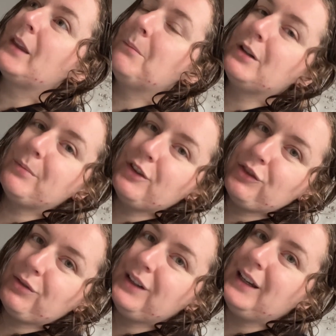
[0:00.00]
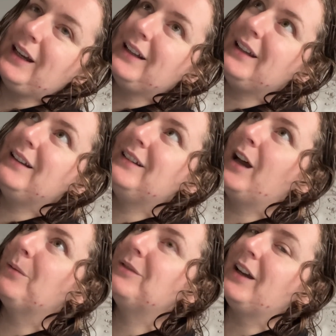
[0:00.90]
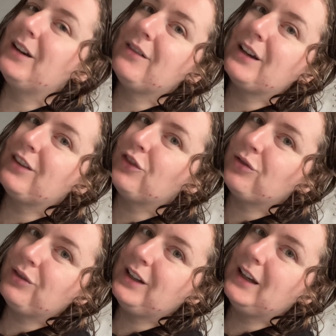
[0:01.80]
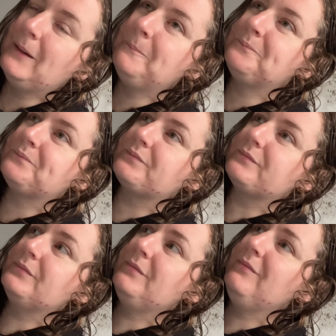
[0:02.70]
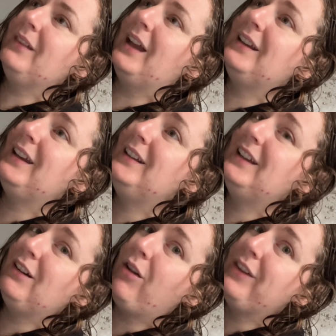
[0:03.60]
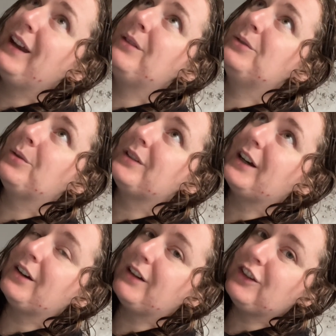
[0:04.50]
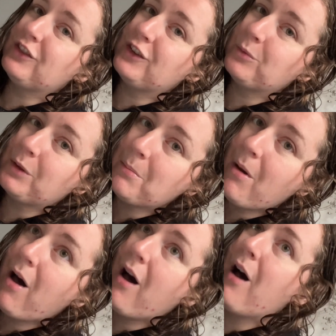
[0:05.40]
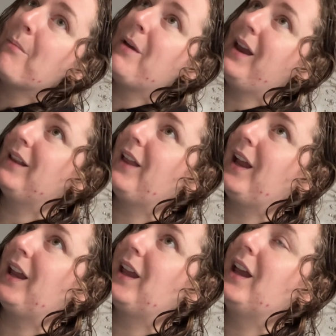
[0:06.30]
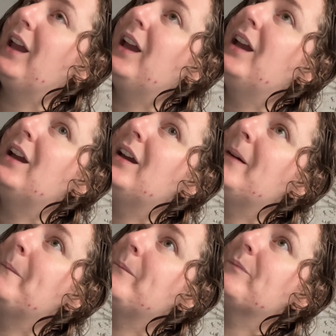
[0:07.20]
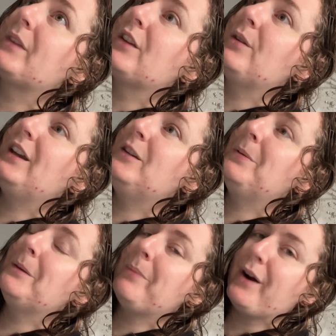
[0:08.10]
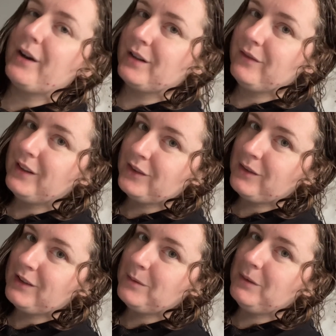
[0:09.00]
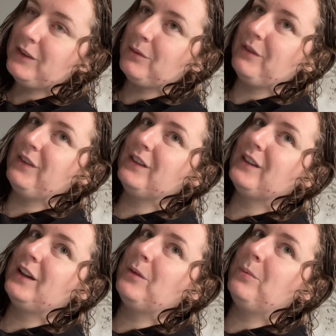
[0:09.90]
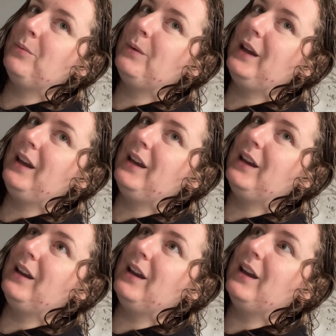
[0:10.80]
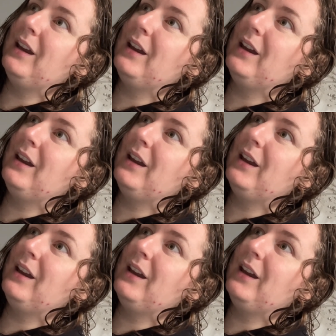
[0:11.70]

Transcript: put up the tree, and he helped decorate the tree, and he did all the outdoor decorations with Mom, and, like, so he's been a part of this Christmas, so it feels like we,